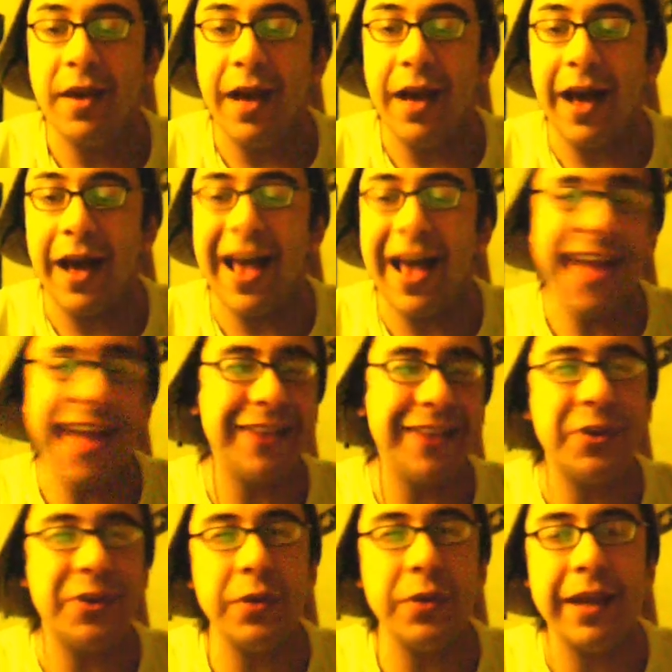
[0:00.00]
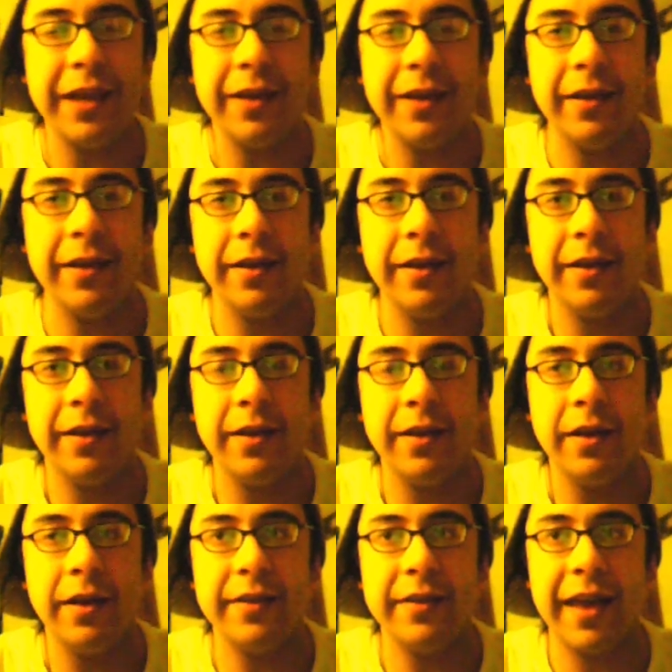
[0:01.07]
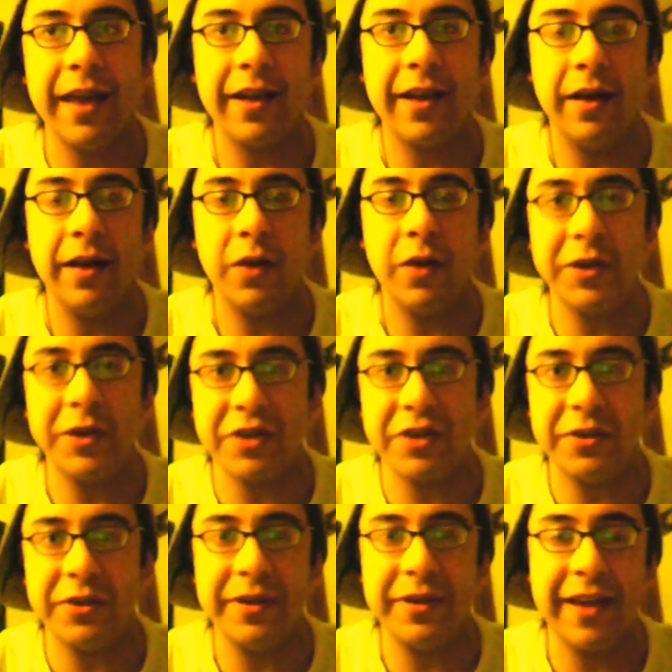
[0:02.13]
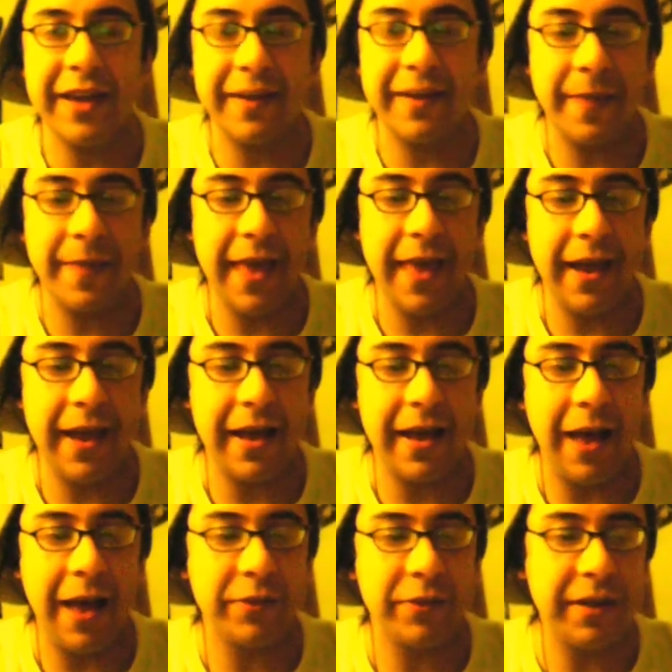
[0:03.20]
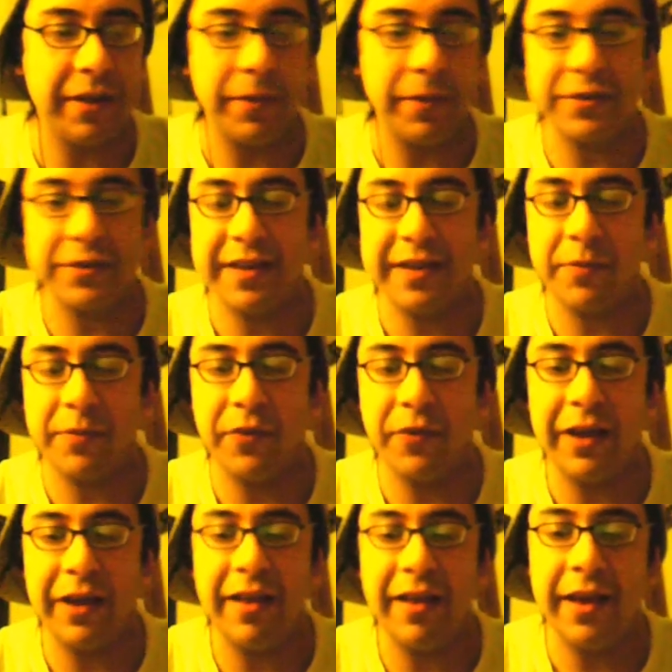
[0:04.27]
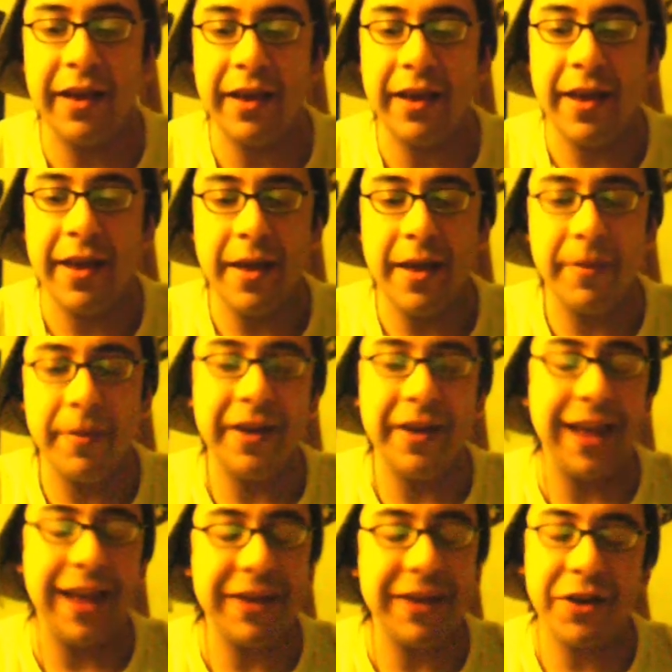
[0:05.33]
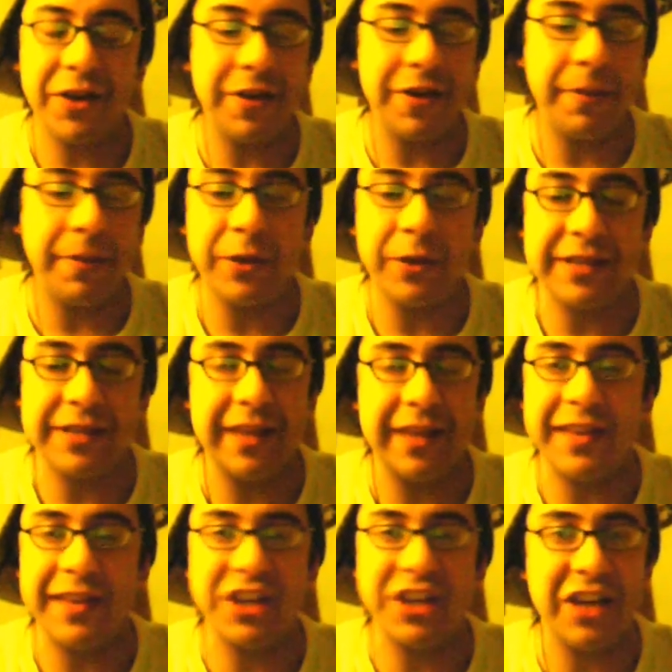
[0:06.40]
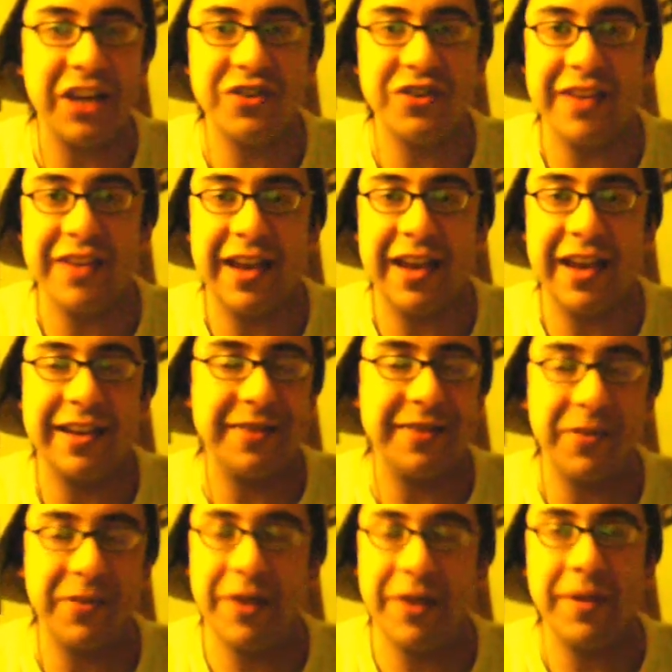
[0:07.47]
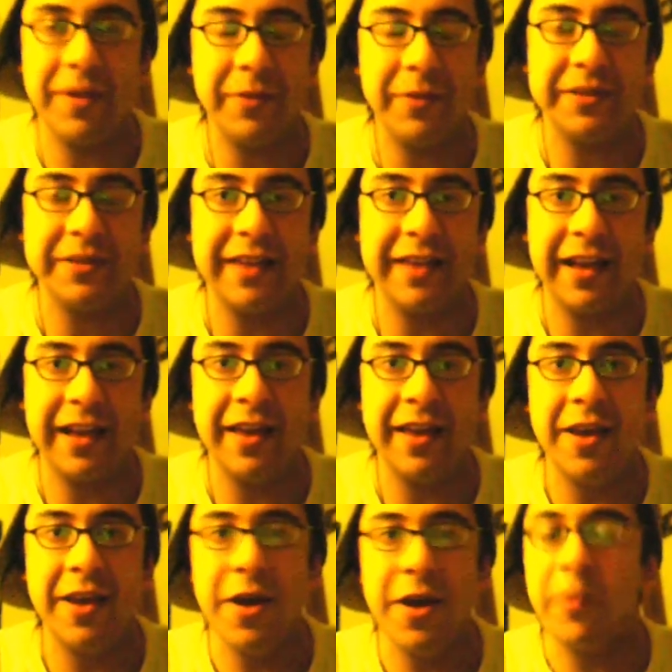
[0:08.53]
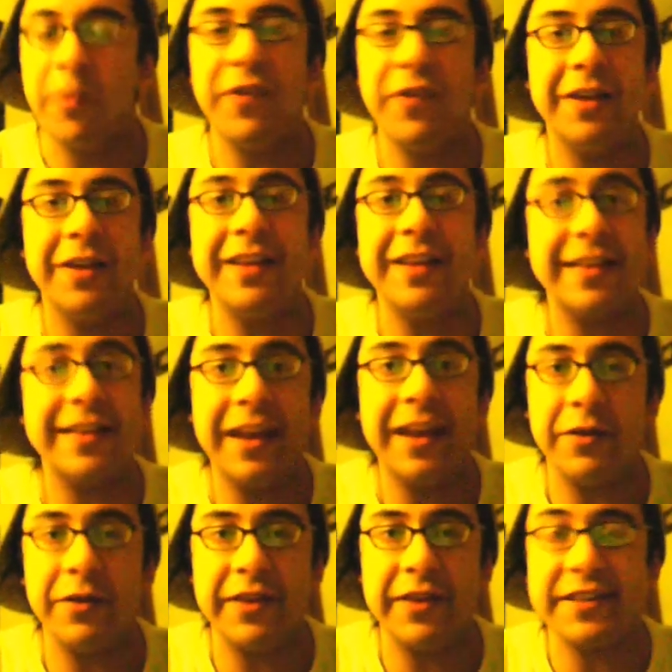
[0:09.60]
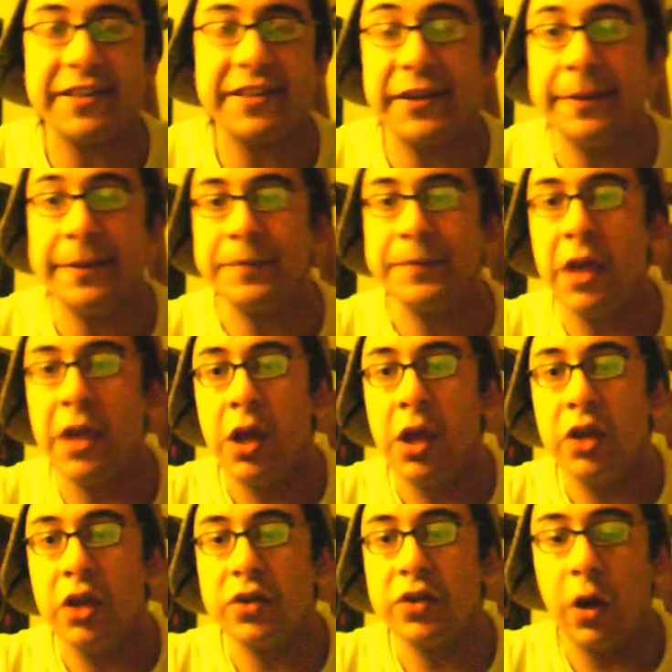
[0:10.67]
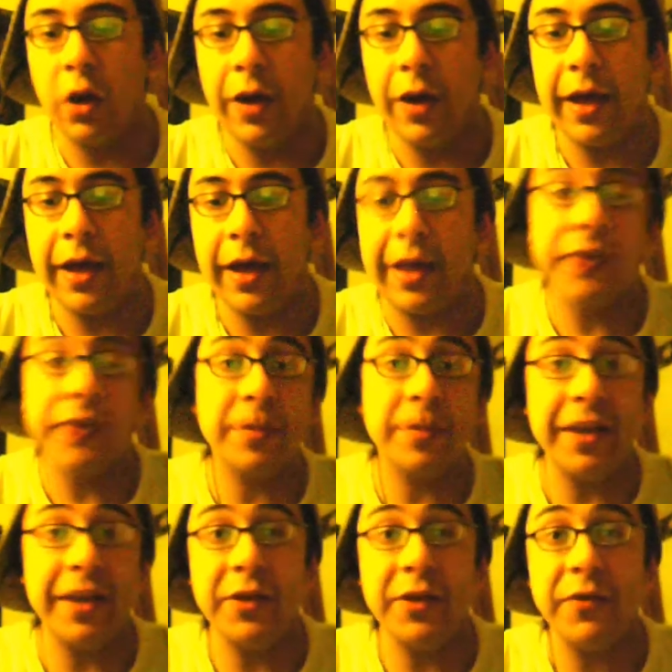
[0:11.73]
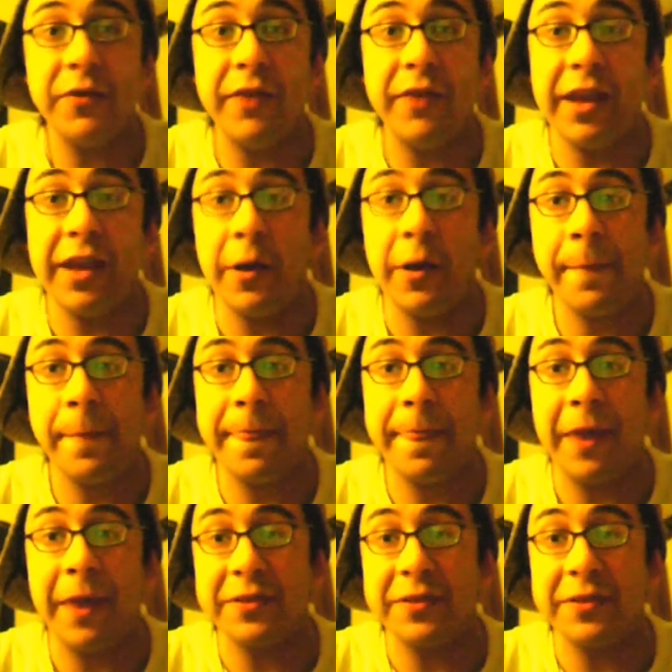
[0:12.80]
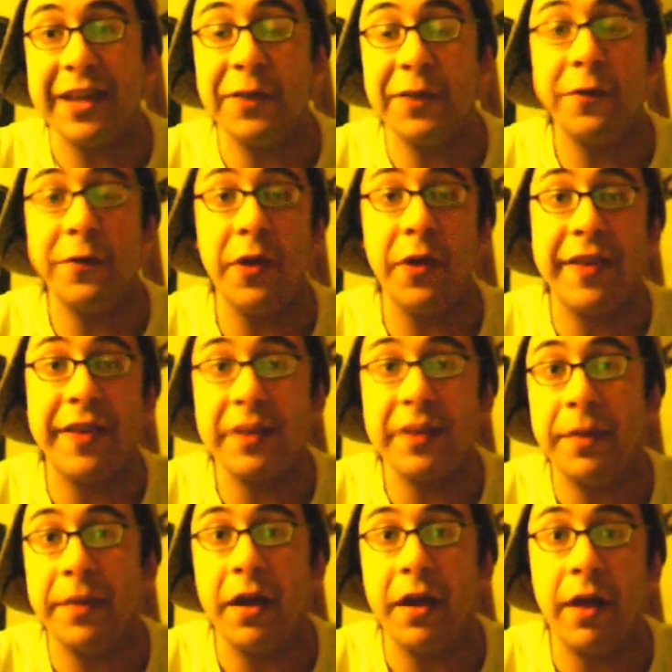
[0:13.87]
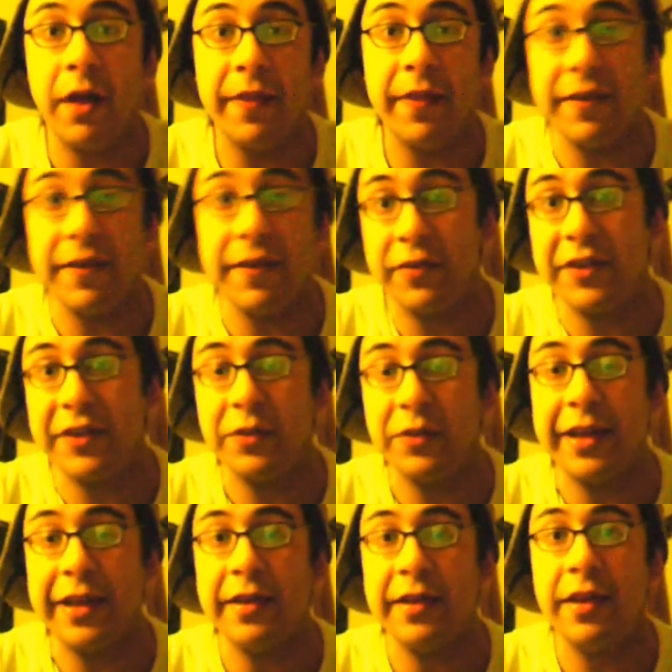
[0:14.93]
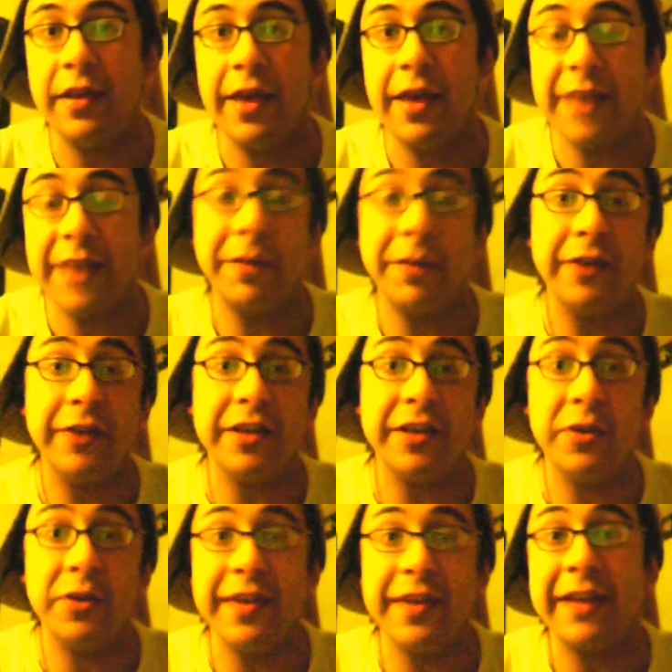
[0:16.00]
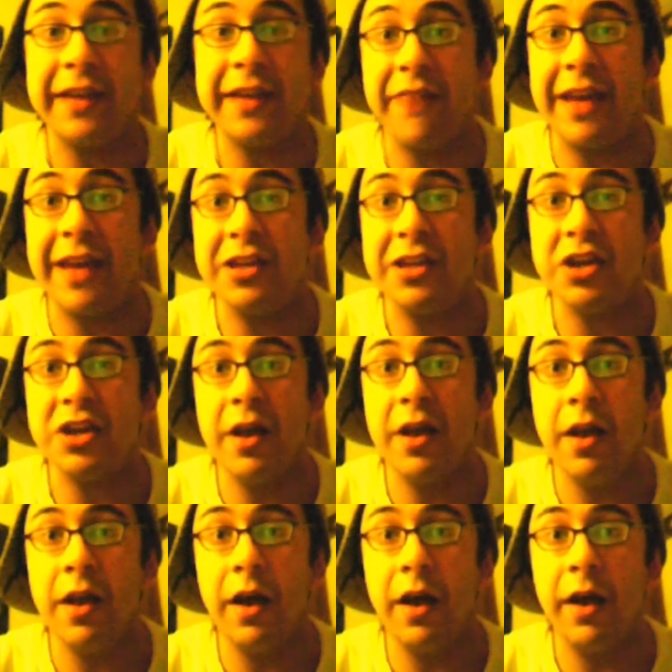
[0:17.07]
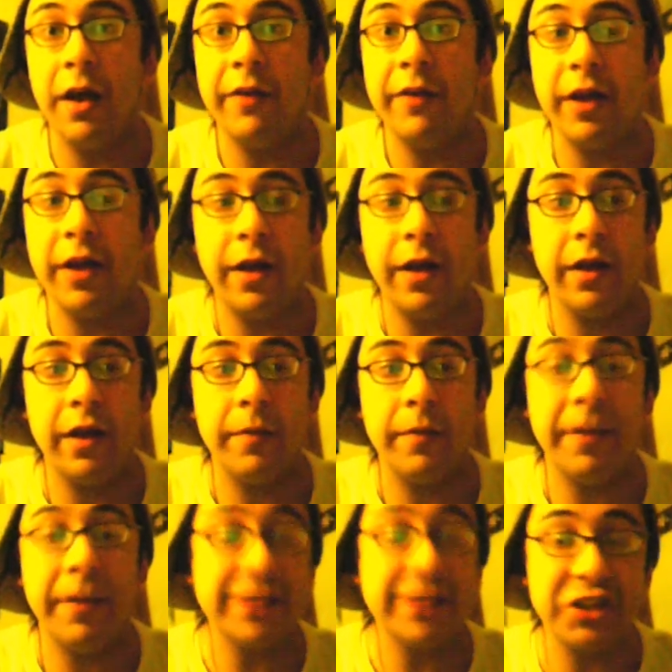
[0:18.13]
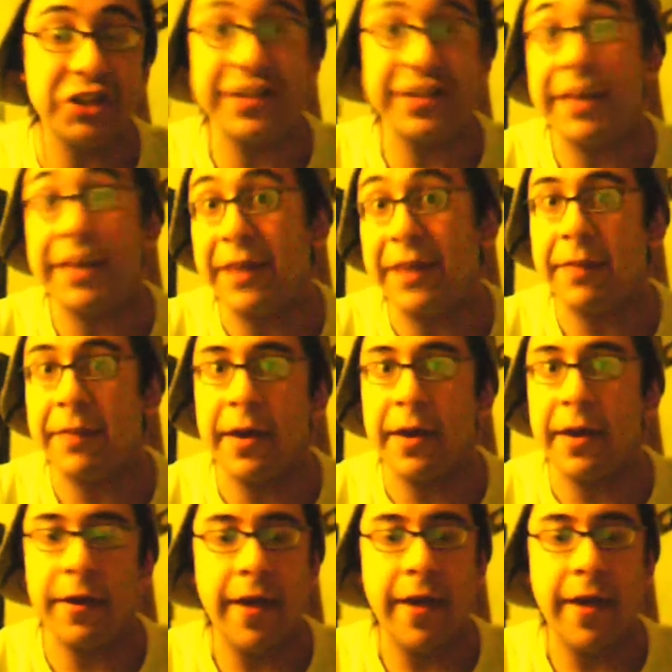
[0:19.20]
I had a tuning deck, a quick draw tuning deck that I was going to post a deck profile on, but I never got around to posting it, and then I changed the deck, and I was like, why would I post a deck profile on a deck that I don't even think is good? So here's going to be a useful video that'll stay useful, and that's going to be on the different things we can, as players, can do to take advantage of, basically just to keep getting better.